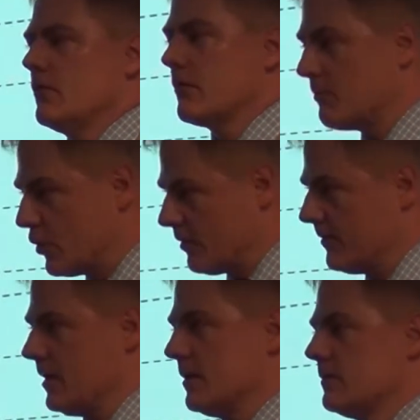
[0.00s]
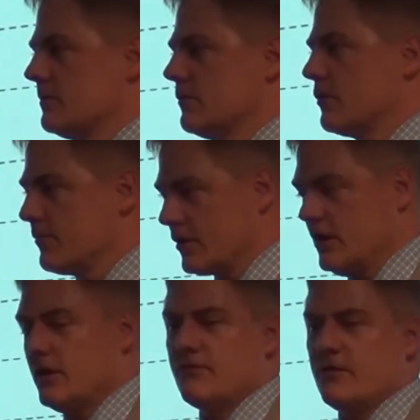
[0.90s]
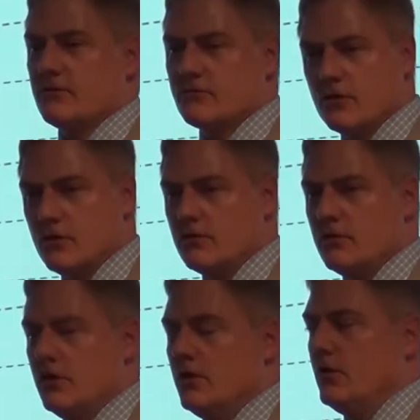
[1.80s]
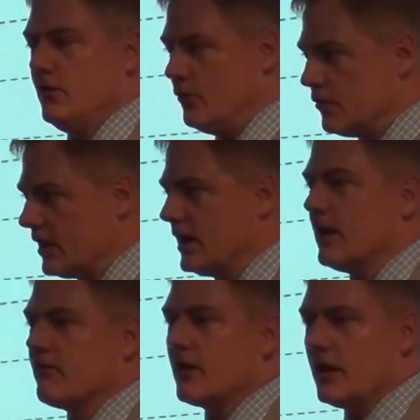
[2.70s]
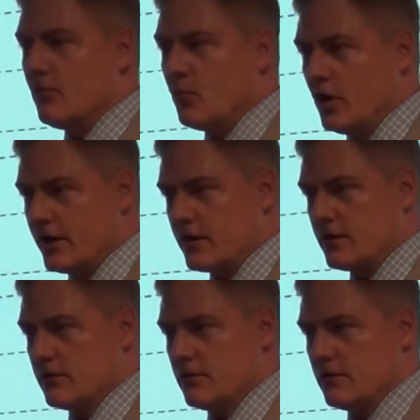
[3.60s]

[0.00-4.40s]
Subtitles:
or Burma or Burkina Faso, you do not have clean water.